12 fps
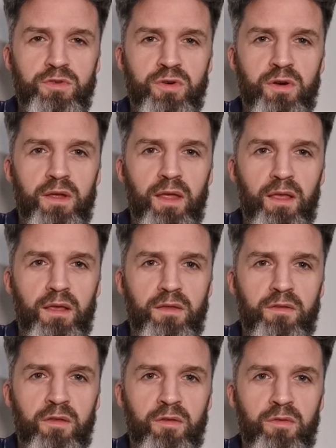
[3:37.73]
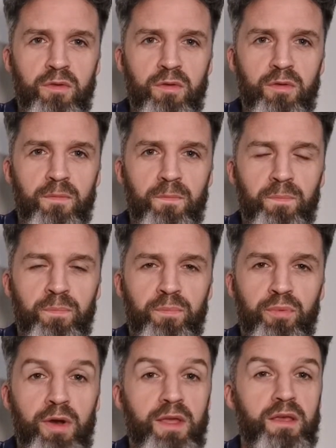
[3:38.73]
trying to
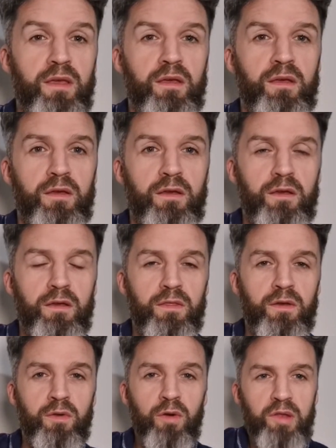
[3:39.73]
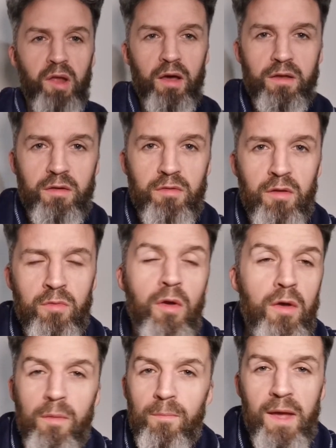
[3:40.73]
break the cross. I don't know.
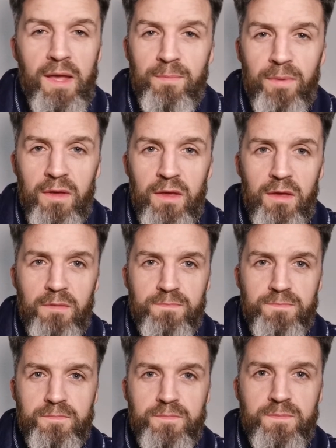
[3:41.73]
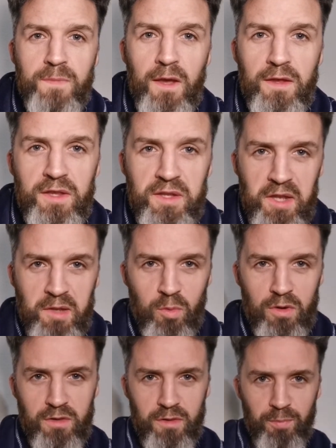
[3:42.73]
Maybe this is
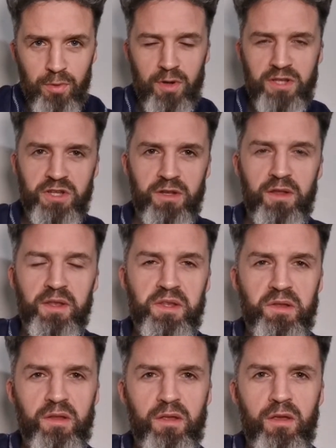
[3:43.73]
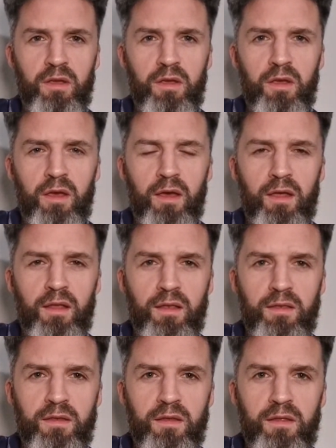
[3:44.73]
one of the parishioners,
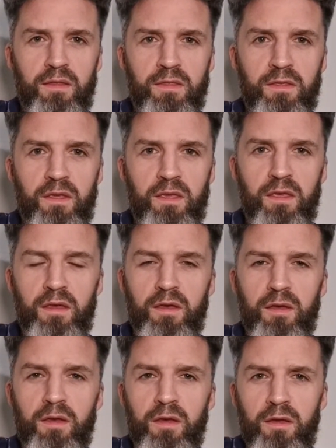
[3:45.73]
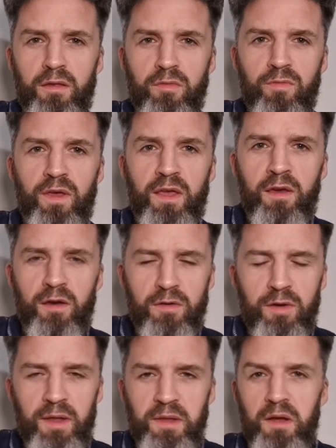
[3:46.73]
and the
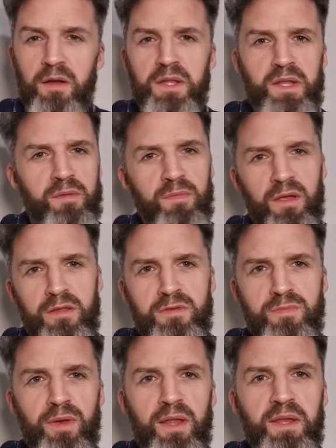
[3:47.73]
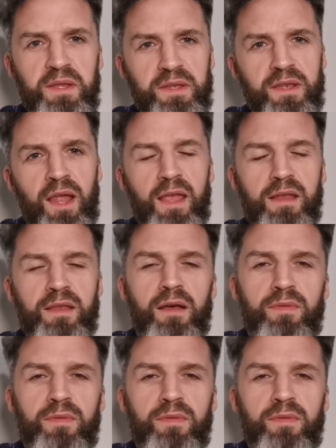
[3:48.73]
vicar has asked him, can you please take